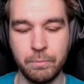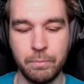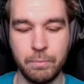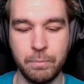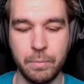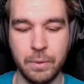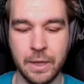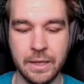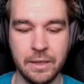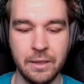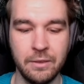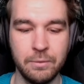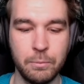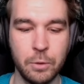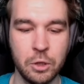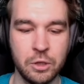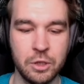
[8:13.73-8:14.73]
played
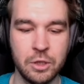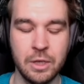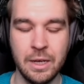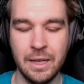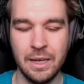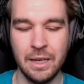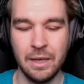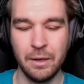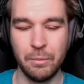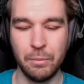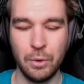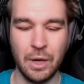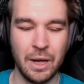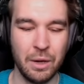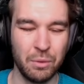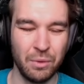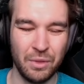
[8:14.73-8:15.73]
this much, but
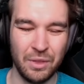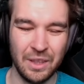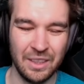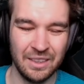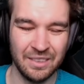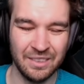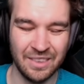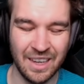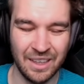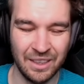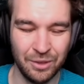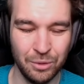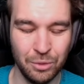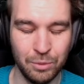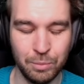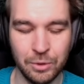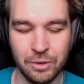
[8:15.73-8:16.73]
I don't think it's that
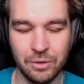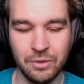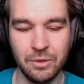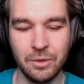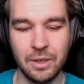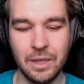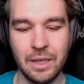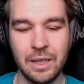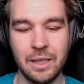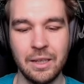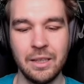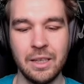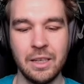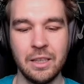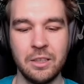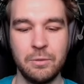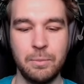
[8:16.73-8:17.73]
good, because not getting
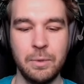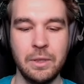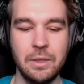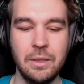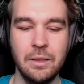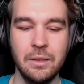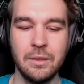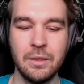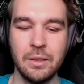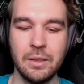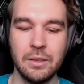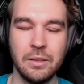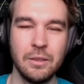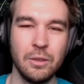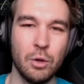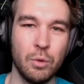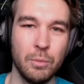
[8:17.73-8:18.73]
any HP,
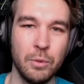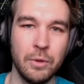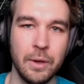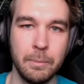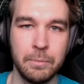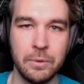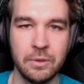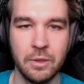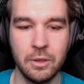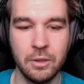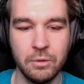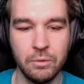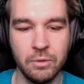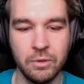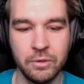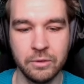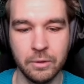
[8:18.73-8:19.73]
the Omnimap is gonna
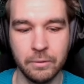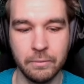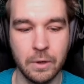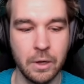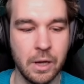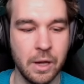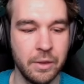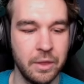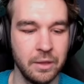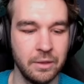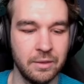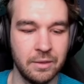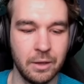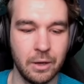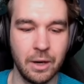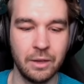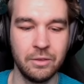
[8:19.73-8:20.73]
usually survive. I think
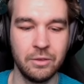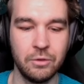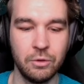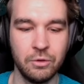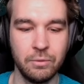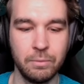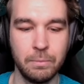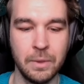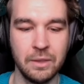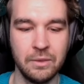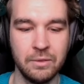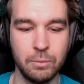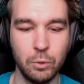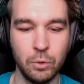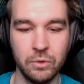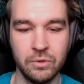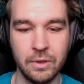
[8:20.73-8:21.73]
Sterax just makes
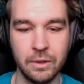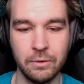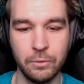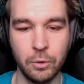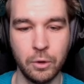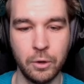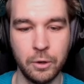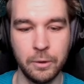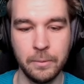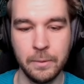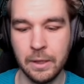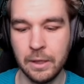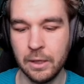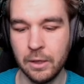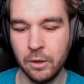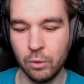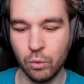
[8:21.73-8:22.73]
more sense for her
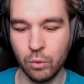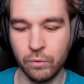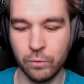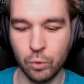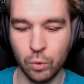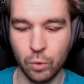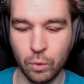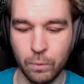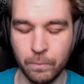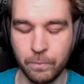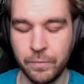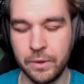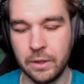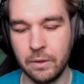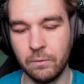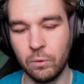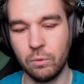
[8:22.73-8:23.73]
overall,
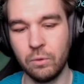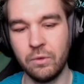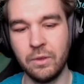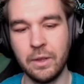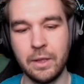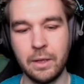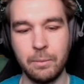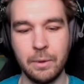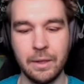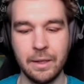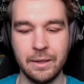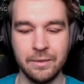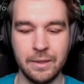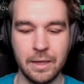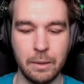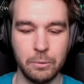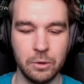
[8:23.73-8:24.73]
even though it's a little bit
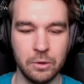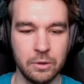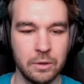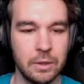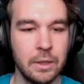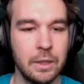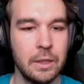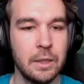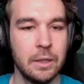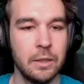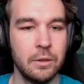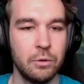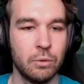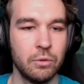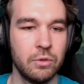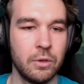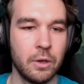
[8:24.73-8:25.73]
less damage.
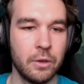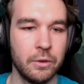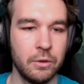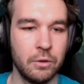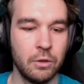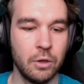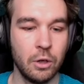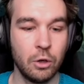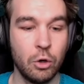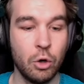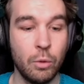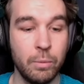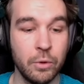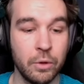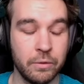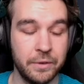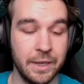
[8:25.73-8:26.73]
You also got a
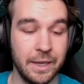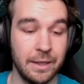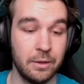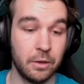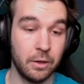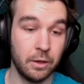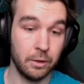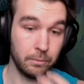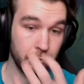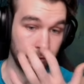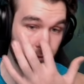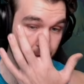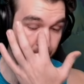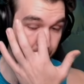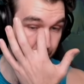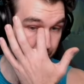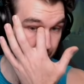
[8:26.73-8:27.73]
couple of tank
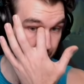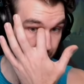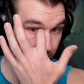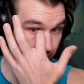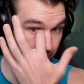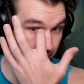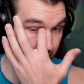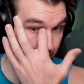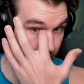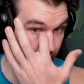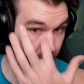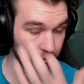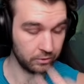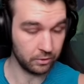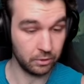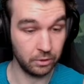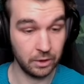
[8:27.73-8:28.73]
items that you can
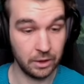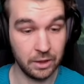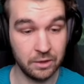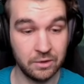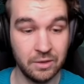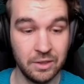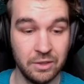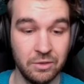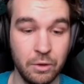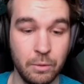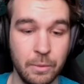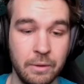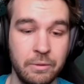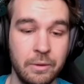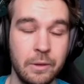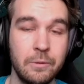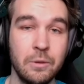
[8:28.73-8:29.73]
use on occasion. It's not my
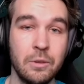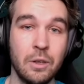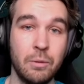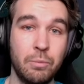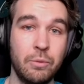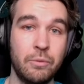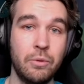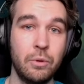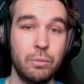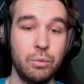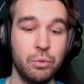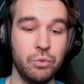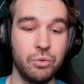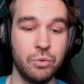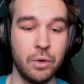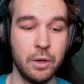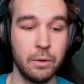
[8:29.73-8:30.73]
favorite. I prefer
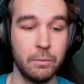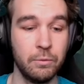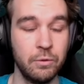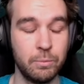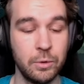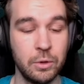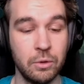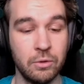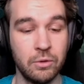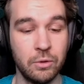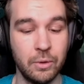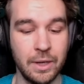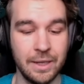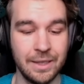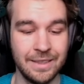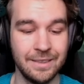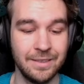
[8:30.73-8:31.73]
Bruiser items because her
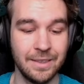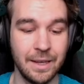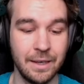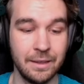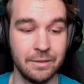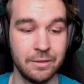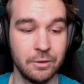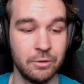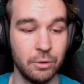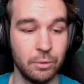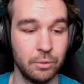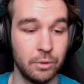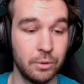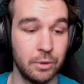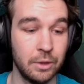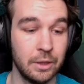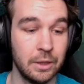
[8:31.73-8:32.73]
AD scalings are so good.